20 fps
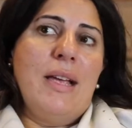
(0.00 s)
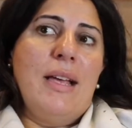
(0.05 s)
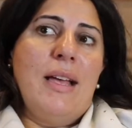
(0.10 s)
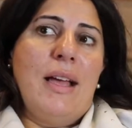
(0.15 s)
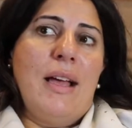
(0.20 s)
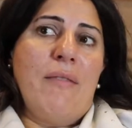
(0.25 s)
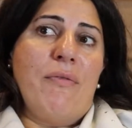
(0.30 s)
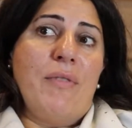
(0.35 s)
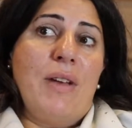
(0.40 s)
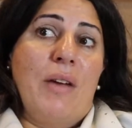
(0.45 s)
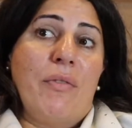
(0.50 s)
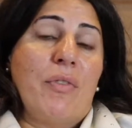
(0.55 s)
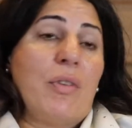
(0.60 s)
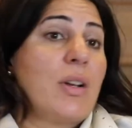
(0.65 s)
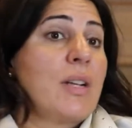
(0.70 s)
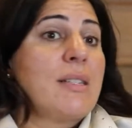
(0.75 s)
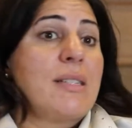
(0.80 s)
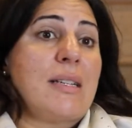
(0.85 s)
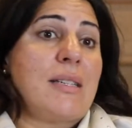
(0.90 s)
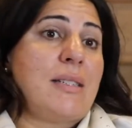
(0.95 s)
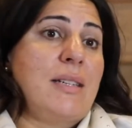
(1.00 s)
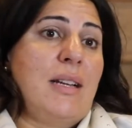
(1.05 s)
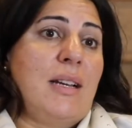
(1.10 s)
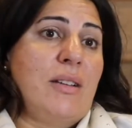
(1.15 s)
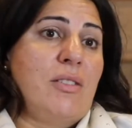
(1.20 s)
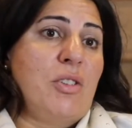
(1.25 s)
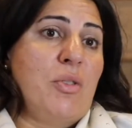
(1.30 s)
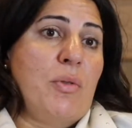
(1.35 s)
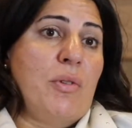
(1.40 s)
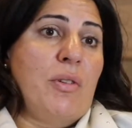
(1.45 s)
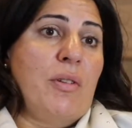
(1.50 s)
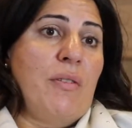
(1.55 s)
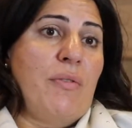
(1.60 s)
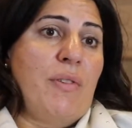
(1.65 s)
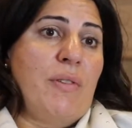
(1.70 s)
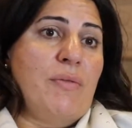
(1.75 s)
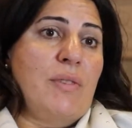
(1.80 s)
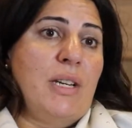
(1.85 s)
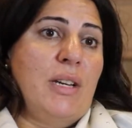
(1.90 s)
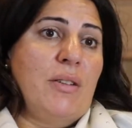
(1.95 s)
have never existed in
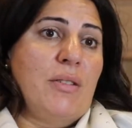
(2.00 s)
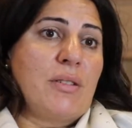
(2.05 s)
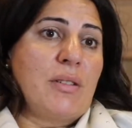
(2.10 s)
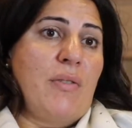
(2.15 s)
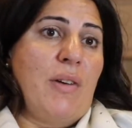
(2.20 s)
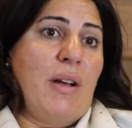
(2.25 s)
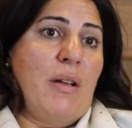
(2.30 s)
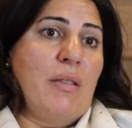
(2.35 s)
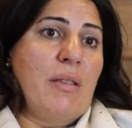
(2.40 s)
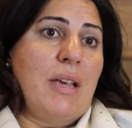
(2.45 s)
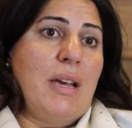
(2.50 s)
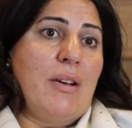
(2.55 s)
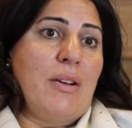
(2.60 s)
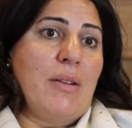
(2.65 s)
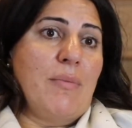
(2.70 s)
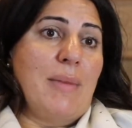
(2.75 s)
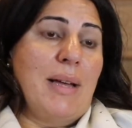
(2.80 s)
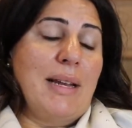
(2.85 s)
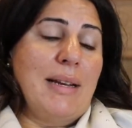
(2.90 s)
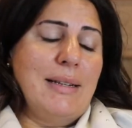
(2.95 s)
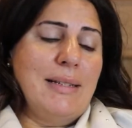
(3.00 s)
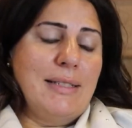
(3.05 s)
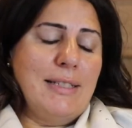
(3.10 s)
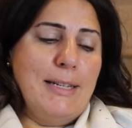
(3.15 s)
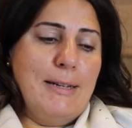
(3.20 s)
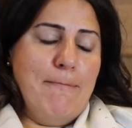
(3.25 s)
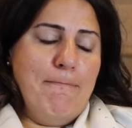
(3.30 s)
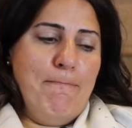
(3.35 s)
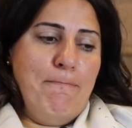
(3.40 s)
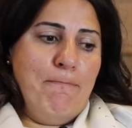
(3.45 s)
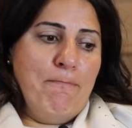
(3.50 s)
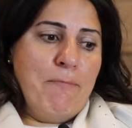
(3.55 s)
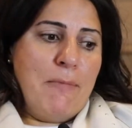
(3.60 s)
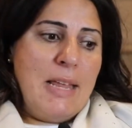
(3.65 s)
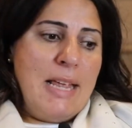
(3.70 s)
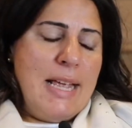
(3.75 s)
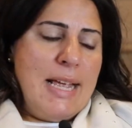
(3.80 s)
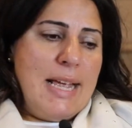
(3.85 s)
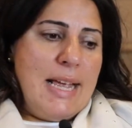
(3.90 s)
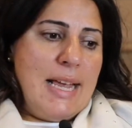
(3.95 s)
250 years of healthcare and medicine.
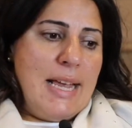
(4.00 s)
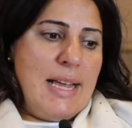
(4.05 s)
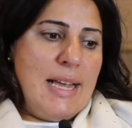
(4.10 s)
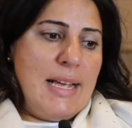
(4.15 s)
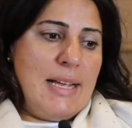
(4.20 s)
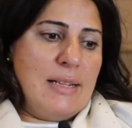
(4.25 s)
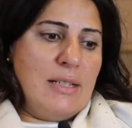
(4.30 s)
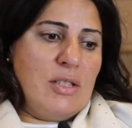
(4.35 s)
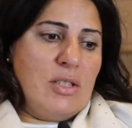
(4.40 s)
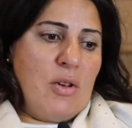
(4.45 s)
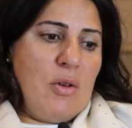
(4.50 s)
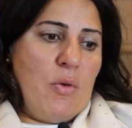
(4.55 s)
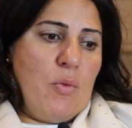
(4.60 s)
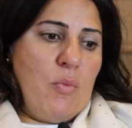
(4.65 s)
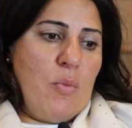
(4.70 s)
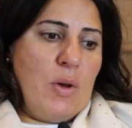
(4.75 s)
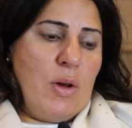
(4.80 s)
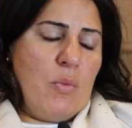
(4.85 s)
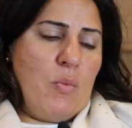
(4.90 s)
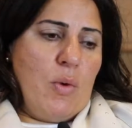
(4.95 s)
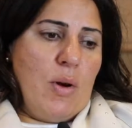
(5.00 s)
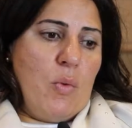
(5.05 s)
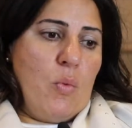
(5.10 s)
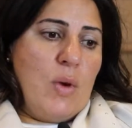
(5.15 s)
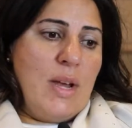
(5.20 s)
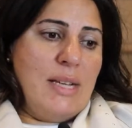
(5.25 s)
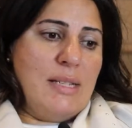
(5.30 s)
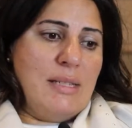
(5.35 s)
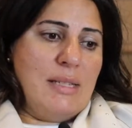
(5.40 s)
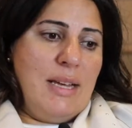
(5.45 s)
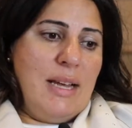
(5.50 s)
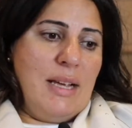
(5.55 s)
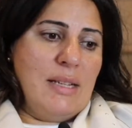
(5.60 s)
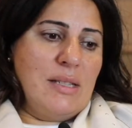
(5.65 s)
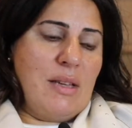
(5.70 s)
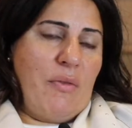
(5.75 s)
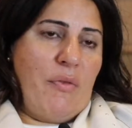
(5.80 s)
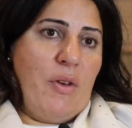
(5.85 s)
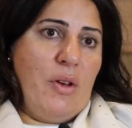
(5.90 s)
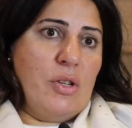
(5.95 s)
And so what we see
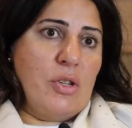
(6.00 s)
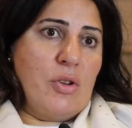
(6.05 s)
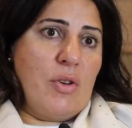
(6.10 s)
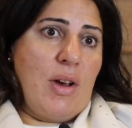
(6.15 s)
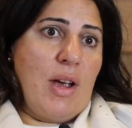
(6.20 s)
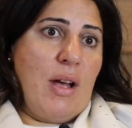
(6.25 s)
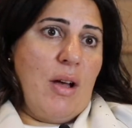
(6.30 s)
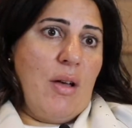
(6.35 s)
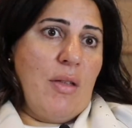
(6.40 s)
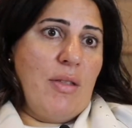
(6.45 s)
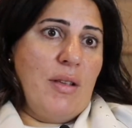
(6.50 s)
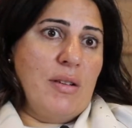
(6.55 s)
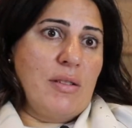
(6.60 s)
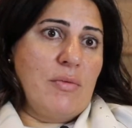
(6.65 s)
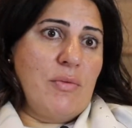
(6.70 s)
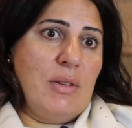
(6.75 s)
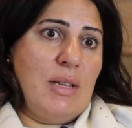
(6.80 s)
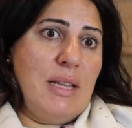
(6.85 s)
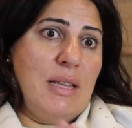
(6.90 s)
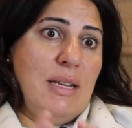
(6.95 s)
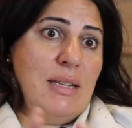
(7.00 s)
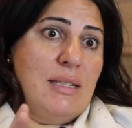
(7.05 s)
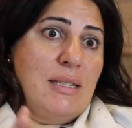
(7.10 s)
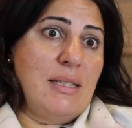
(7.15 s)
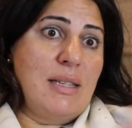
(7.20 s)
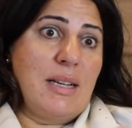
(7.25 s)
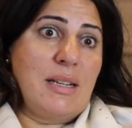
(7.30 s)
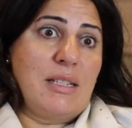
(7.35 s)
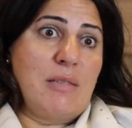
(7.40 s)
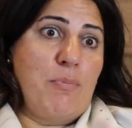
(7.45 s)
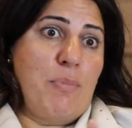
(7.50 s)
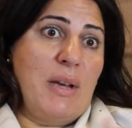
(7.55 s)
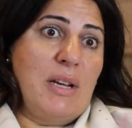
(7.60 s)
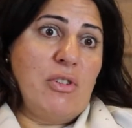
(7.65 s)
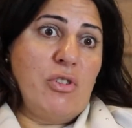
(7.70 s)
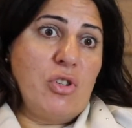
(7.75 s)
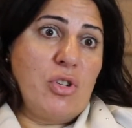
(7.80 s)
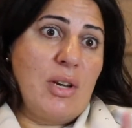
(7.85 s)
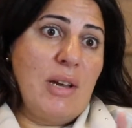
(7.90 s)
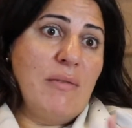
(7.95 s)
as the future of health is really these 6
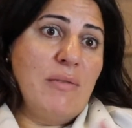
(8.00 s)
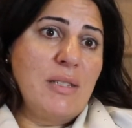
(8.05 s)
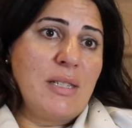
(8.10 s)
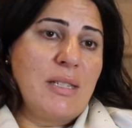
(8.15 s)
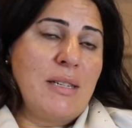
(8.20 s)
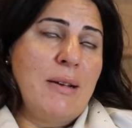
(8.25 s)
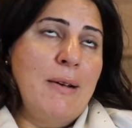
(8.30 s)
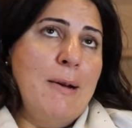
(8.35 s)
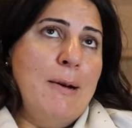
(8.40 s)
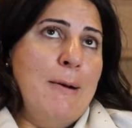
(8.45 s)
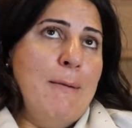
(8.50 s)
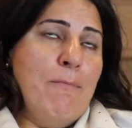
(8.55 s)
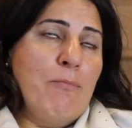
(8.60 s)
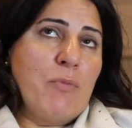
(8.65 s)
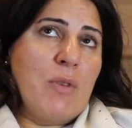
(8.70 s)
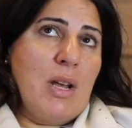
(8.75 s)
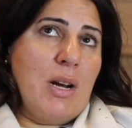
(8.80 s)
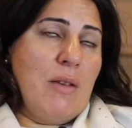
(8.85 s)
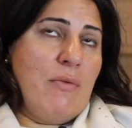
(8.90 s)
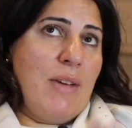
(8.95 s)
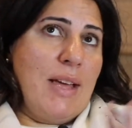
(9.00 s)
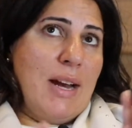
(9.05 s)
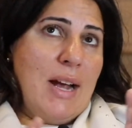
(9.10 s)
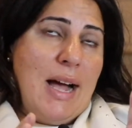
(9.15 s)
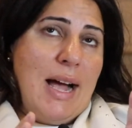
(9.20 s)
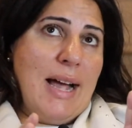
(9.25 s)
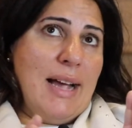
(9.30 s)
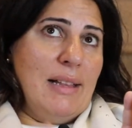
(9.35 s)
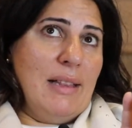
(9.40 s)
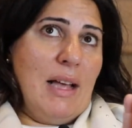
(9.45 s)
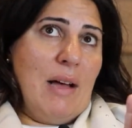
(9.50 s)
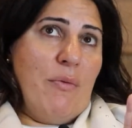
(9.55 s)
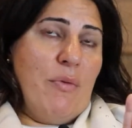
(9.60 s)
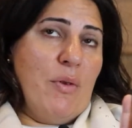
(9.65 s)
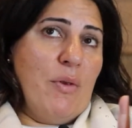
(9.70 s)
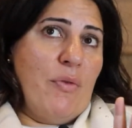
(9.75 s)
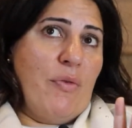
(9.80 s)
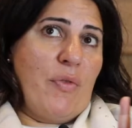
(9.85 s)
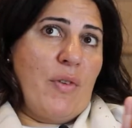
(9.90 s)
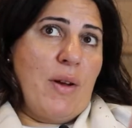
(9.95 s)
big shifts, kind of at a high
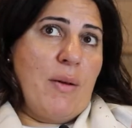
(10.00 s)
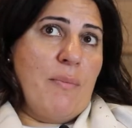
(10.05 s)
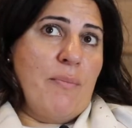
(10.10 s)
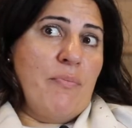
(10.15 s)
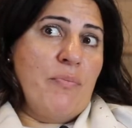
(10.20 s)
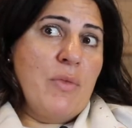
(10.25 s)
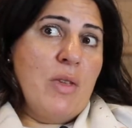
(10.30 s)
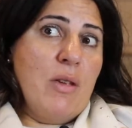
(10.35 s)
level, from